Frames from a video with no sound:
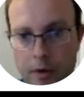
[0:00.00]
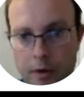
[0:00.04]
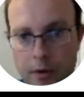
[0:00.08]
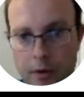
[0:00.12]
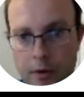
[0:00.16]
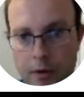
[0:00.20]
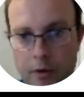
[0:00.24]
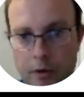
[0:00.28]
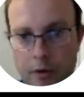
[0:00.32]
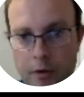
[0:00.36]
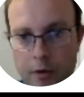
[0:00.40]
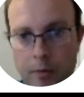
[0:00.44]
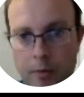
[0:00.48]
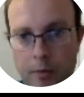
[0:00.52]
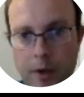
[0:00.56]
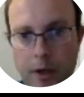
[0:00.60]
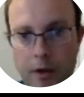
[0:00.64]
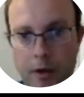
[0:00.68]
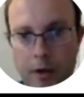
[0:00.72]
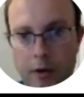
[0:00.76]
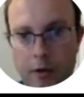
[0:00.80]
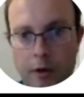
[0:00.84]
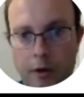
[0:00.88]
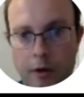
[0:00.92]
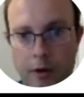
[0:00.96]
just a
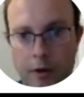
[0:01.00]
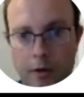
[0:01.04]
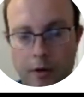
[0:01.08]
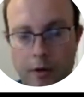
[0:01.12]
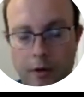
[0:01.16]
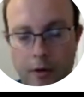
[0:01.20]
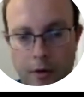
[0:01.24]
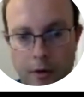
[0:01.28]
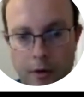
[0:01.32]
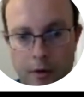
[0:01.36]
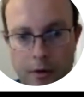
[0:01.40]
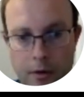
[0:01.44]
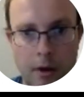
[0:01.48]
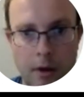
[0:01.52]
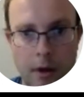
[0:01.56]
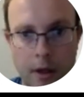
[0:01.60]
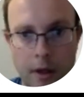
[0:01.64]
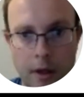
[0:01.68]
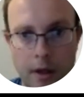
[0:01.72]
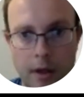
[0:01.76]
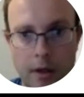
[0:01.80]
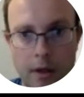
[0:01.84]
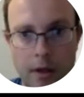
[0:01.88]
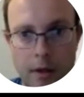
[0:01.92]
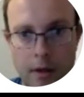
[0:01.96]
matrix.
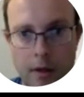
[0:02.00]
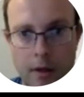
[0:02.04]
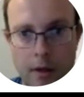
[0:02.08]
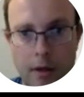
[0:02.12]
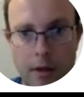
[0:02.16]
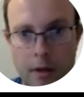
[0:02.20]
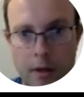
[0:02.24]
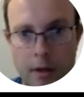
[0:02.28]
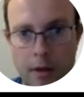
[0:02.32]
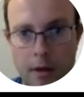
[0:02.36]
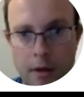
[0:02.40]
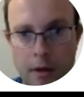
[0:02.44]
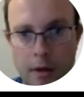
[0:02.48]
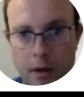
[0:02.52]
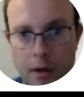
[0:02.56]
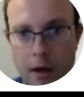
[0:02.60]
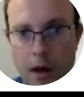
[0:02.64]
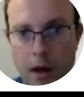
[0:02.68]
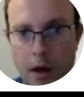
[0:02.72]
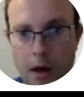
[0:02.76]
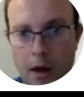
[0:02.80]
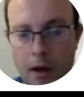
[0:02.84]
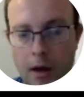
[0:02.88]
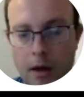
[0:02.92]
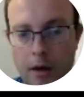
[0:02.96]
And
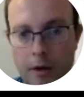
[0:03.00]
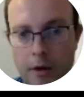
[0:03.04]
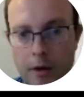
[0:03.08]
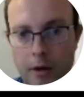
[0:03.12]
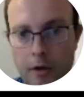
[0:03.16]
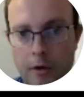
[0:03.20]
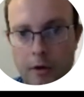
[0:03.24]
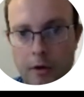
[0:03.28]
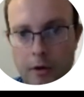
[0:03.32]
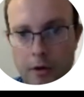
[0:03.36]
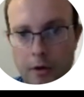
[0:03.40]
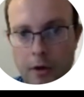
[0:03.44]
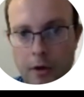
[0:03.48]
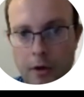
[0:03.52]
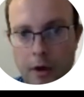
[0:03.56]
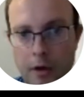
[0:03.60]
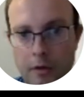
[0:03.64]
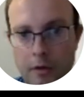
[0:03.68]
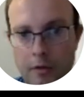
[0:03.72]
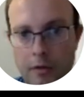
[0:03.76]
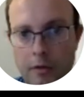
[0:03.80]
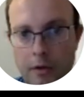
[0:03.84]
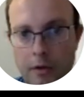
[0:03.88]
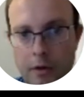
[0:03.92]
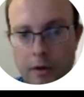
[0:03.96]
you
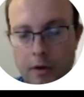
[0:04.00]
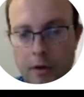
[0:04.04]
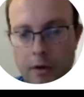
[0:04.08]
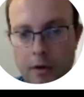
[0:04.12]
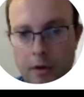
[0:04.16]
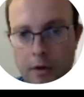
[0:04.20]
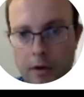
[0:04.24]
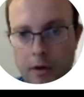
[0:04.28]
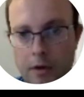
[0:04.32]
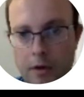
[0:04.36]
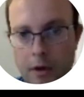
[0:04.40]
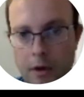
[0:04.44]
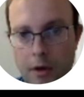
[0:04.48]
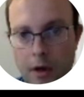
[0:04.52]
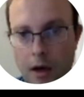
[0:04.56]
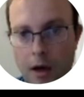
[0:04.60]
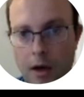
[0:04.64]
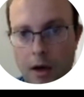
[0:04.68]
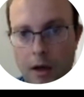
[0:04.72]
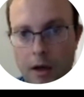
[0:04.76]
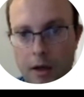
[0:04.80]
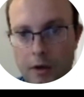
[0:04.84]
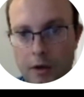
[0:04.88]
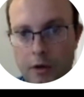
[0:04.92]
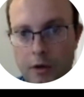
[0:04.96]
have
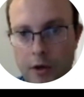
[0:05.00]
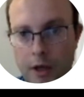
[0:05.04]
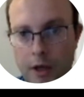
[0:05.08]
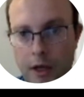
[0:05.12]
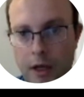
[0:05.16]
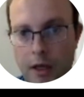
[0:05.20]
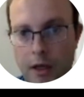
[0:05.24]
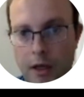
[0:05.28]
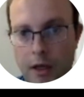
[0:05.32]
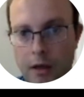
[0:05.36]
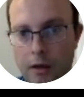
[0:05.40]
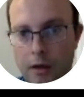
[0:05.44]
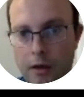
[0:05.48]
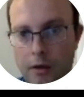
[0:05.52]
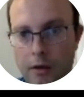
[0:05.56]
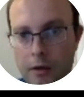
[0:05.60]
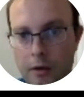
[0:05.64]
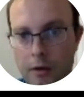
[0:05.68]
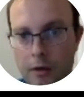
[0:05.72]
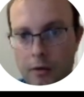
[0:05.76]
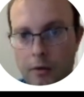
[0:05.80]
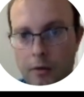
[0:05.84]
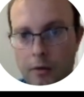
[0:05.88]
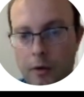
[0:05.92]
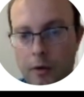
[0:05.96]
INJ,
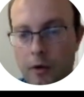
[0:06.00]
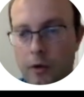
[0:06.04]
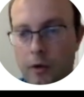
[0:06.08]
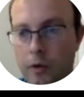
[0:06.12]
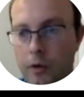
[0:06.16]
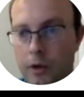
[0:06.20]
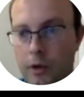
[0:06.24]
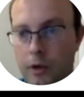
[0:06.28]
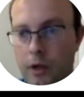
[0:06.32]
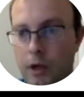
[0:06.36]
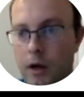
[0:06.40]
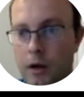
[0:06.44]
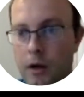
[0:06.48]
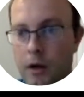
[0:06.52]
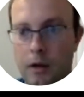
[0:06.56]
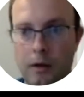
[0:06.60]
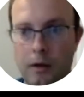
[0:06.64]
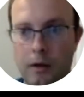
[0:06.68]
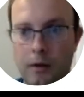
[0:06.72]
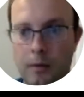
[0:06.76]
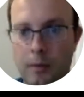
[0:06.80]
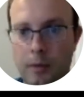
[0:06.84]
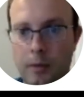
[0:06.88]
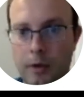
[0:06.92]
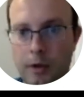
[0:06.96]
row and
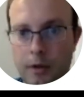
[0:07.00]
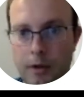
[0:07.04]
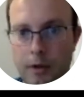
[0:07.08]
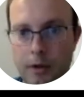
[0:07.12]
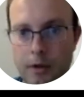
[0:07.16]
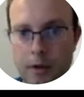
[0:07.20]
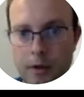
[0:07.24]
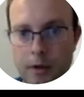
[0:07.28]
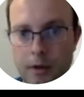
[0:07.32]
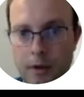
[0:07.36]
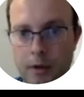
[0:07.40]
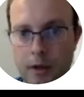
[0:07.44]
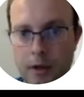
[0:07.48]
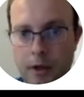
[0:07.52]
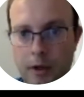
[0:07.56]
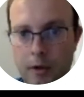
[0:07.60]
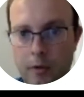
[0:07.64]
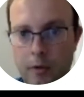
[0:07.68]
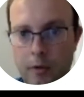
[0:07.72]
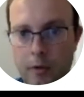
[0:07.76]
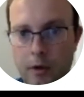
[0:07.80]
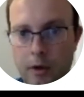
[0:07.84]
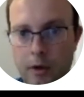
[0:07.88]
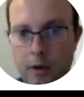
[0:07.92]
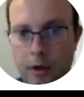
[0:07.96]
column.
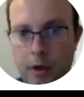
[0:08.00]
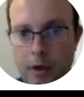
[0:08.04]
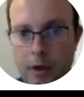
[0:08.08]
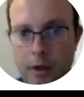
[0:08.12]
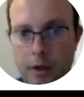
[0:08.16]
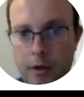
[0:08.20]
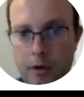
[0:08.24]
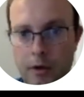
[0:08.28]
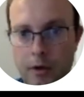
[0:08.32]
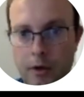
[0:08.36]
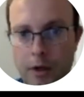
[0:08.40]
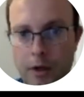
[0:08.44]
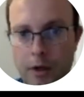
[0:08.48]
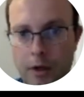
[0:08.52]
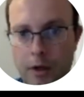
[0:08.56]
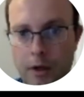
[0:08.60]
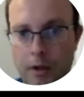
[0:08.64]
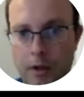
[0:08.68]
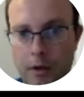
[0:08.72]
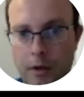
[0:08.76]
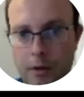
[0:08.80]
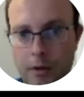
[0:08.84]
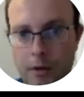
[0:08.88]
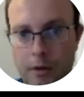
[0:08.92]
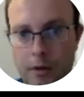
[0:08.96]
That's what INJ
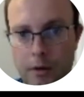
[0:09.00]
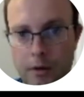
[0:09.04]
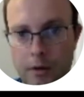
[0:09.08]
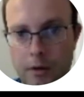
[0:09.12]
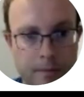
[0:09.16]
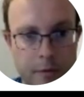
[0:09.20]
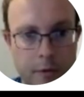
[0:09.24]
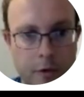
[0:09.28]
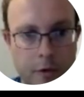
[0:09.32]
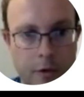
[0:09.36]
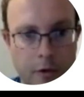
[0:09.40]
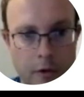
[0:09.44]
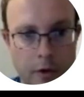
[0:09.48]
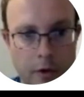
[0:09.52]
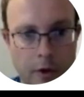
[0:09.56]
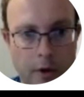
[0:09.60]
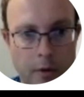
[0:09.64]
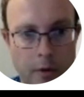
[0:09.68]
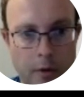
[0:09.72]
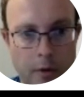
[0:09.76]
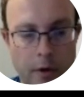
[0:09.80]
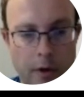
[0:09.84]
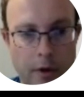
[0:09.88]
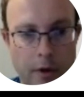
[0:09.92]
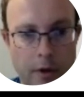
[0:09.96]
is. So now